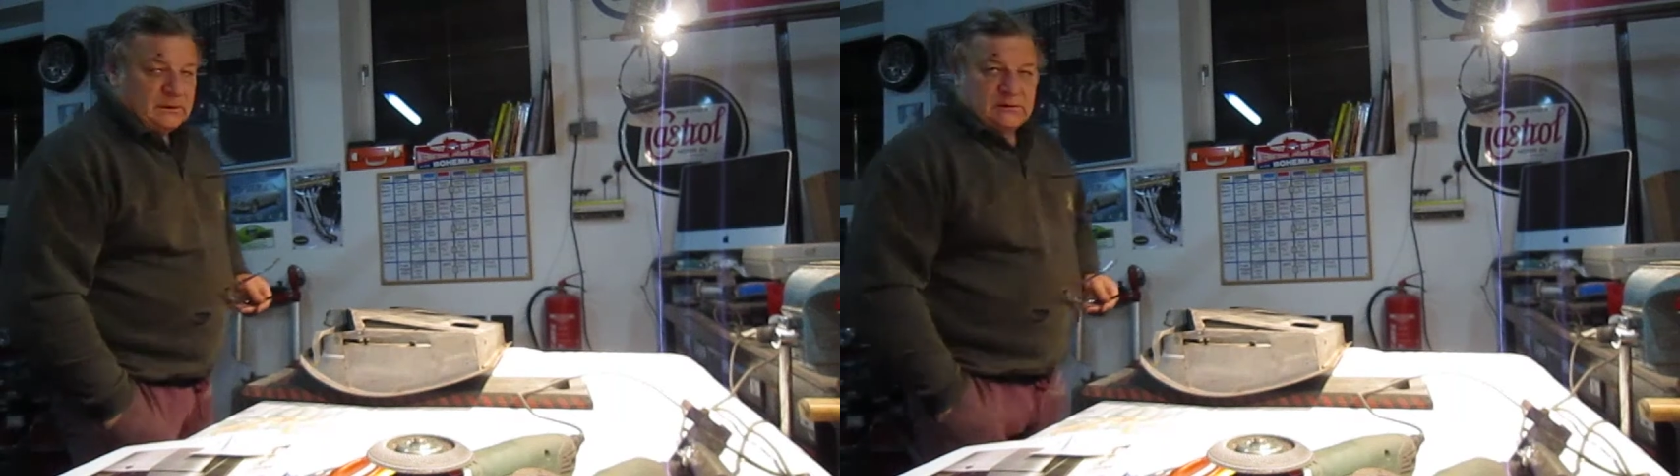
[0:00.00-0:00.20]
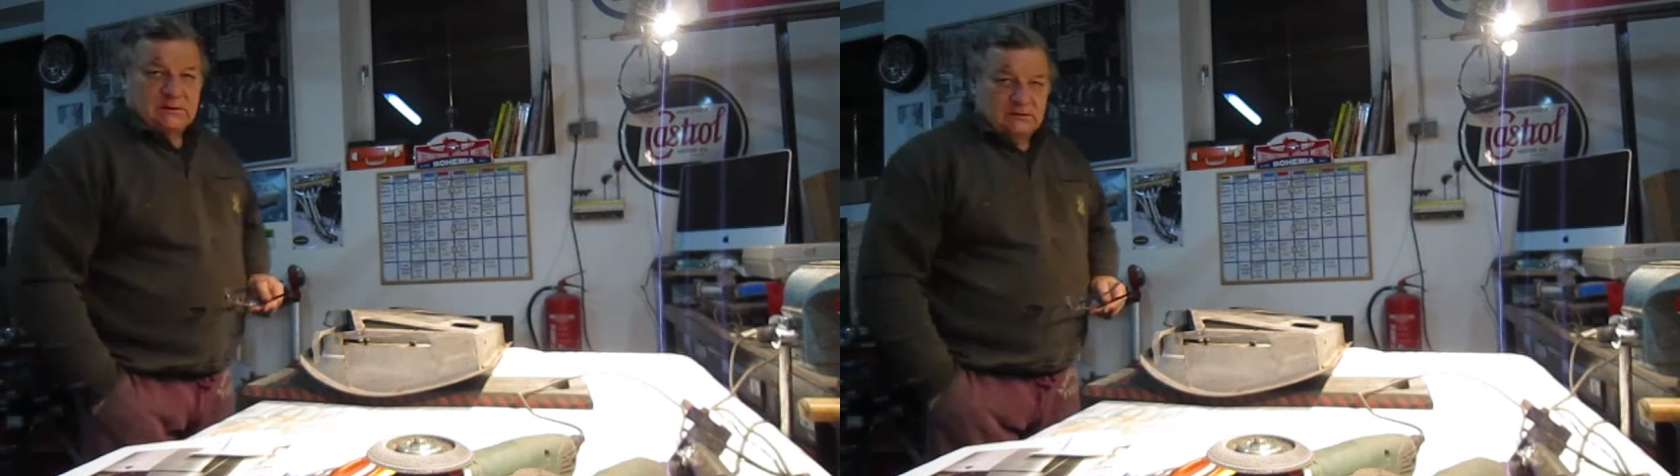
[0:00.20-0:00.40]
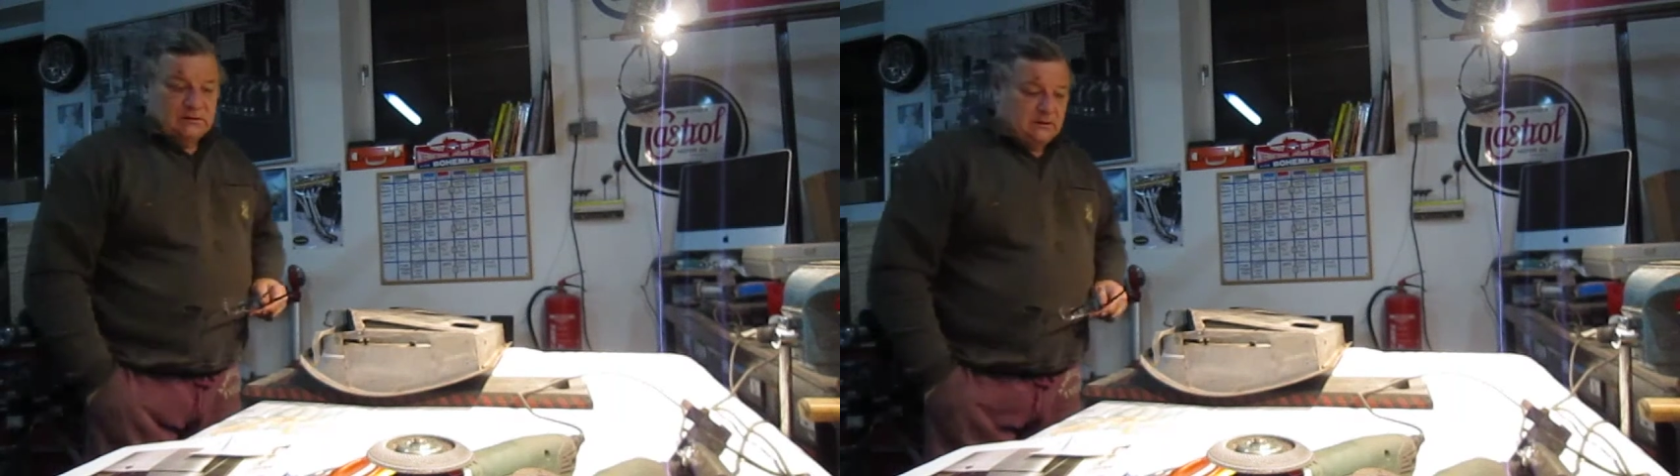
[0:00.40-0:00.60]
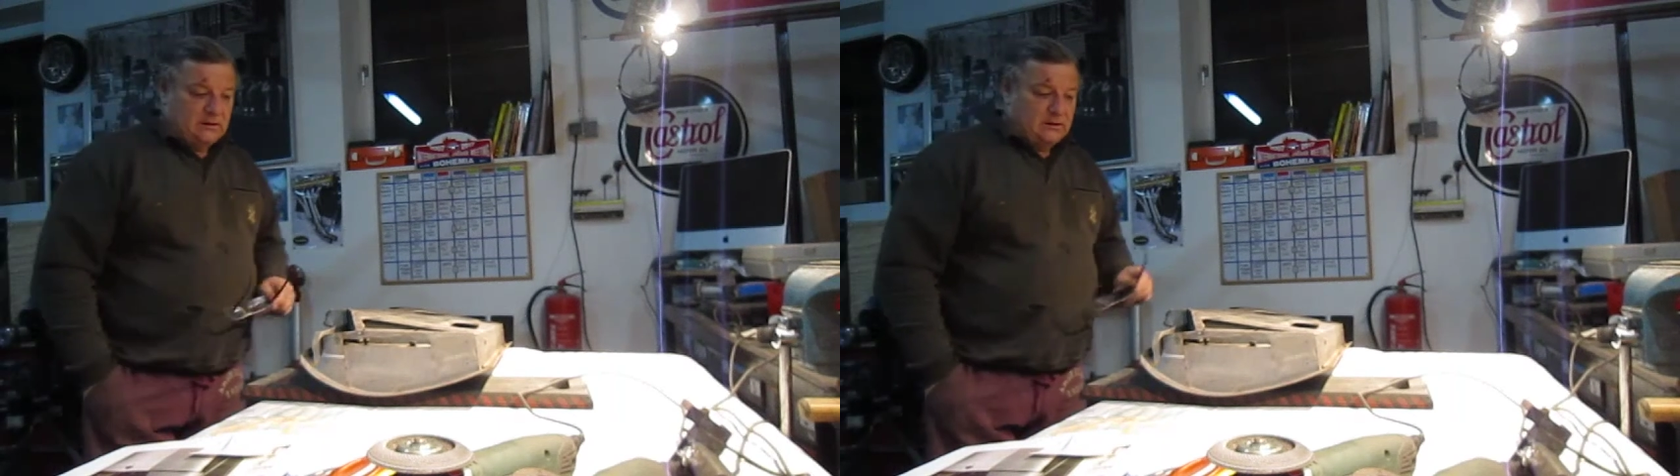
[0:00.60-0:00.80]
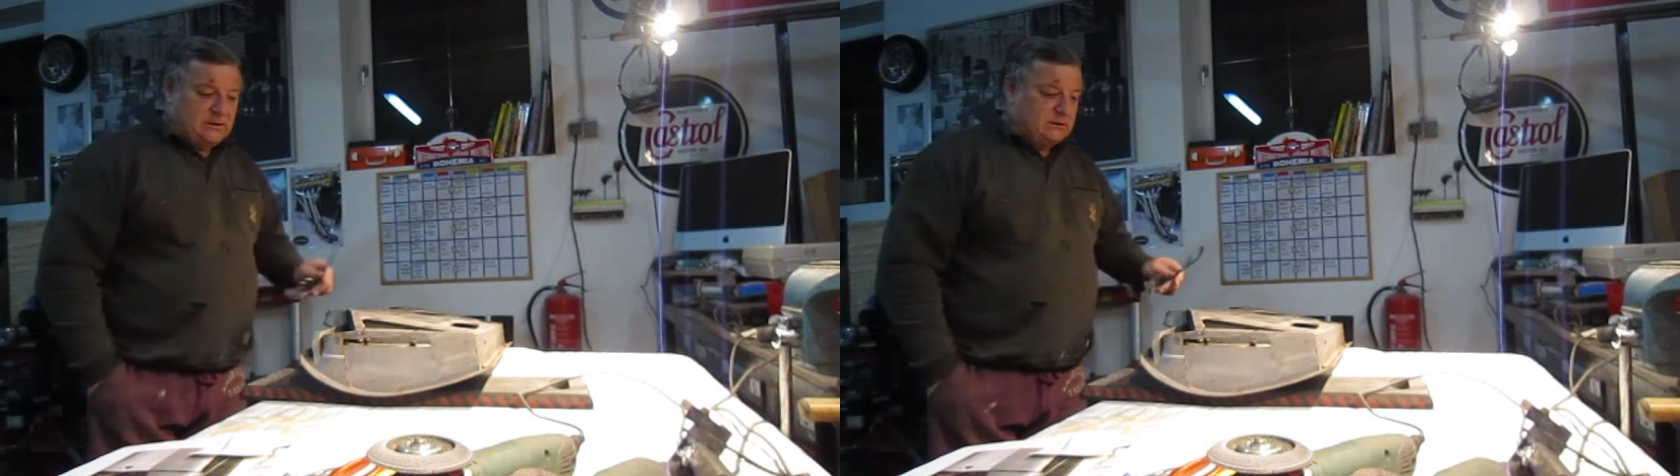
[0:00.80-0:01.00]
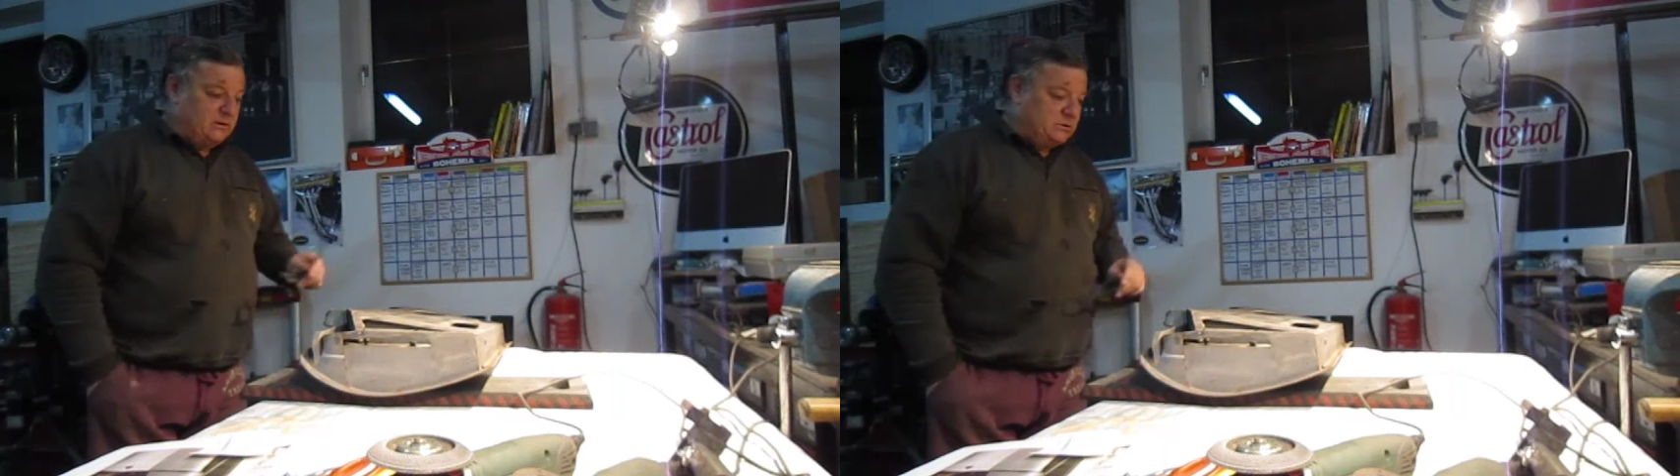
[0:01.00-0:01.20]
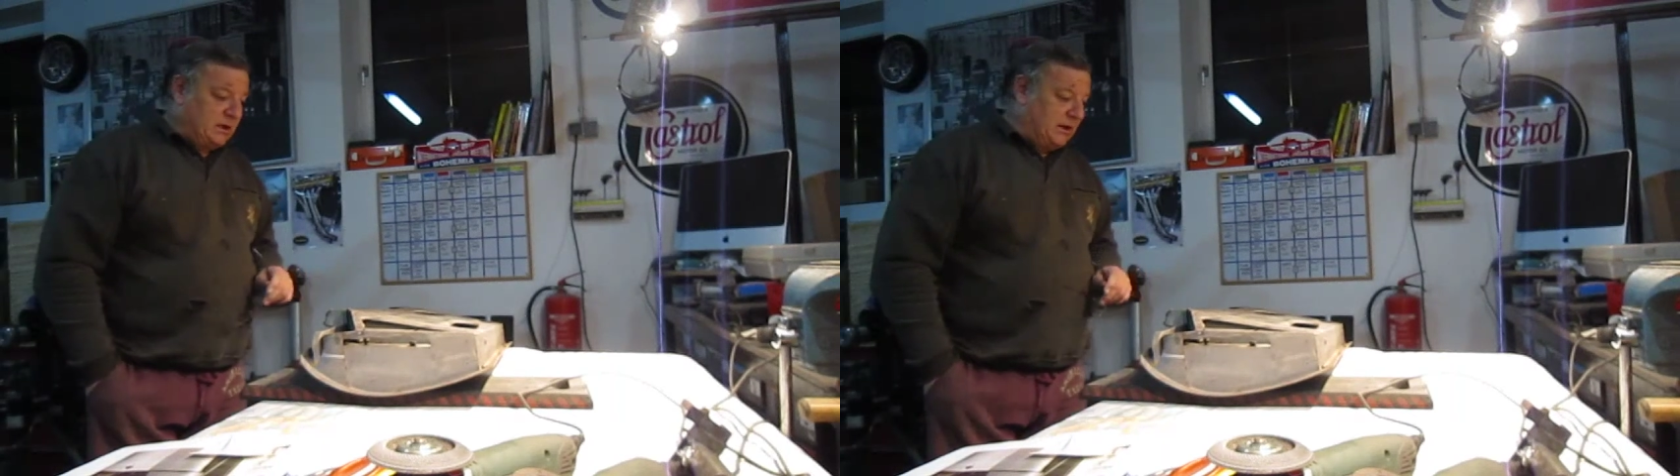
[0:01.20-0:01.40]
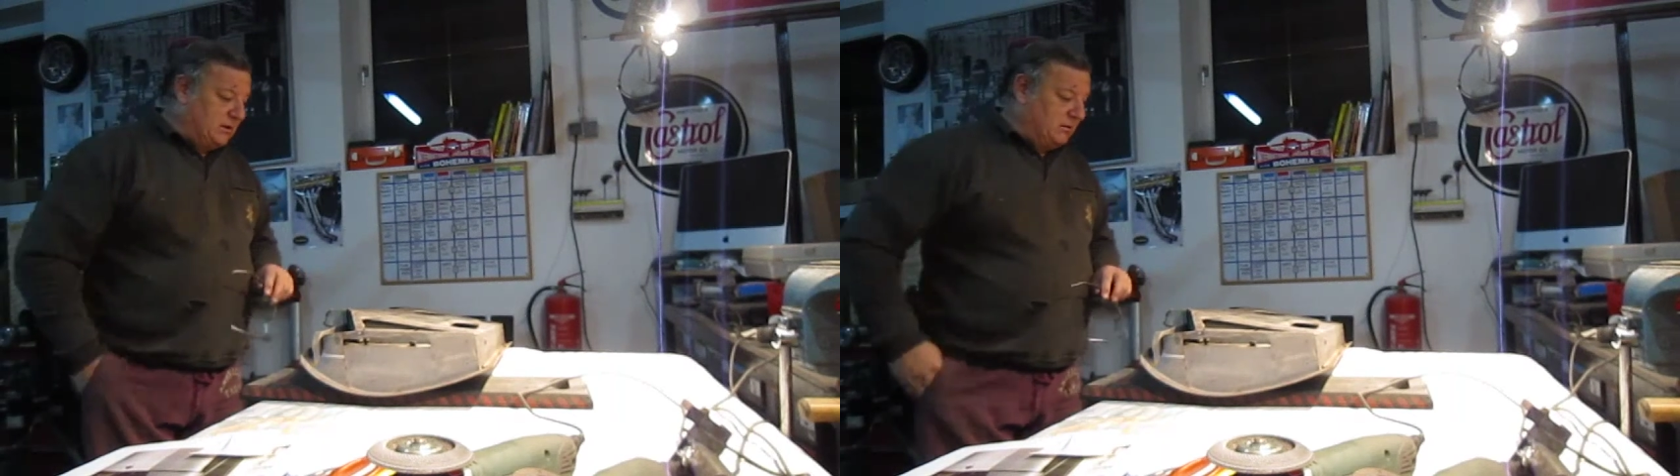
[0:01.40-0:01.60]
this is uh, E-Type
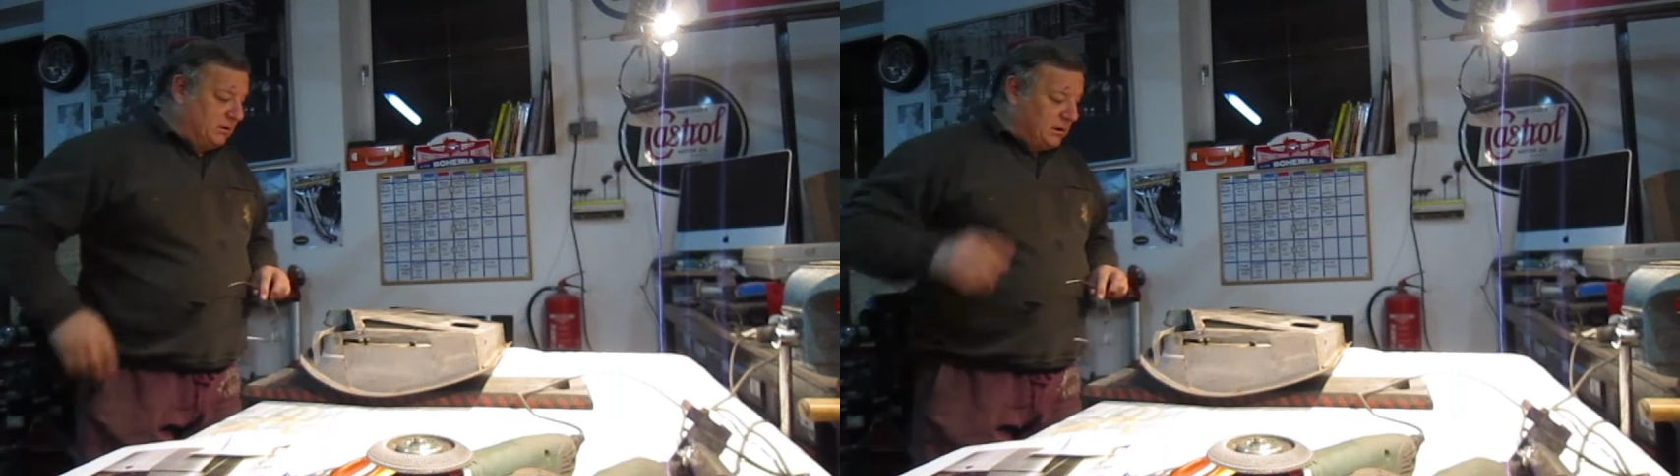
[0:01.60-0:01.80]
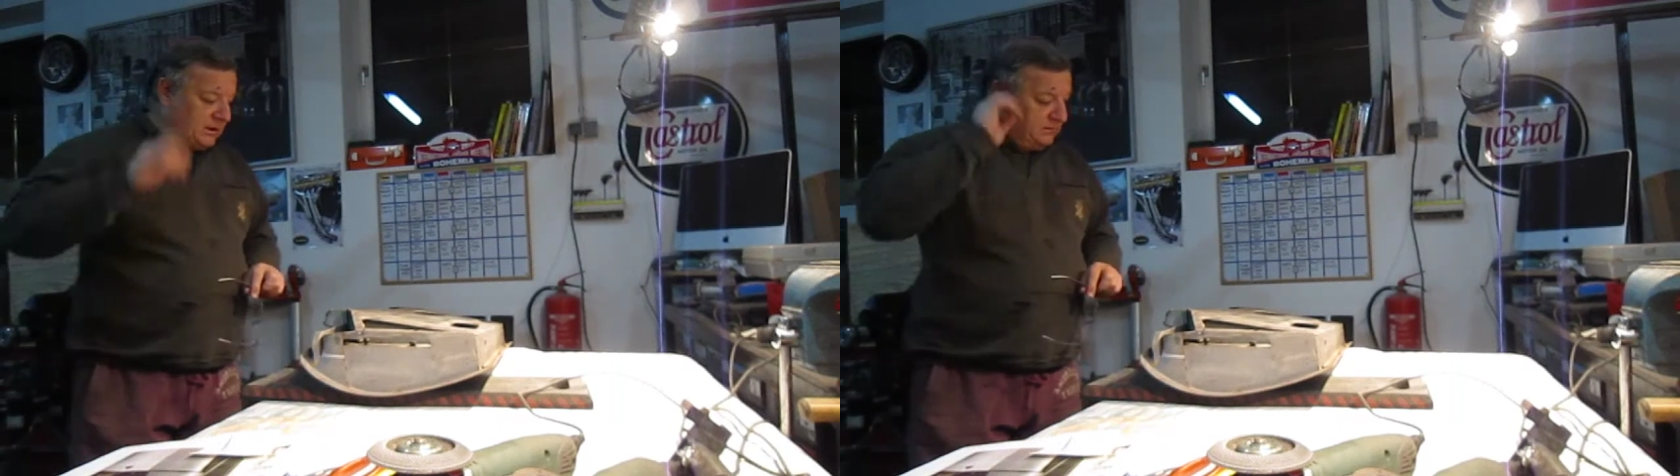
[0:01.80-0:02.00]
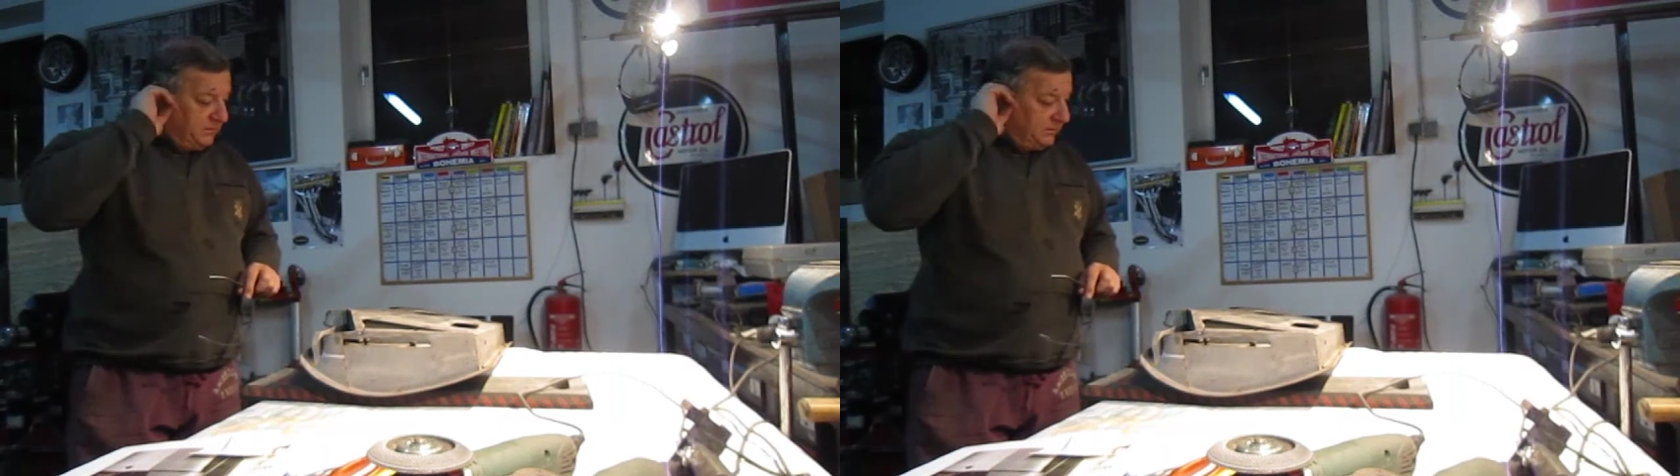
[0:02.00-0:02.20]
Jaguar again,